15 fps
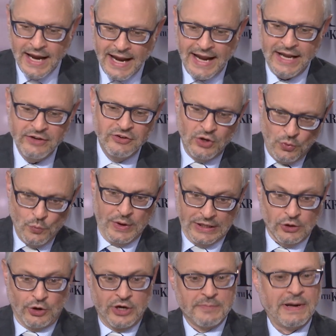And we
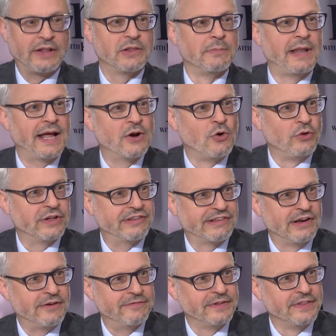learn about the black hole
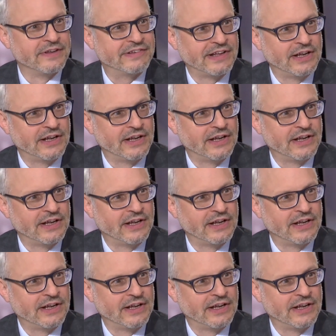itself in the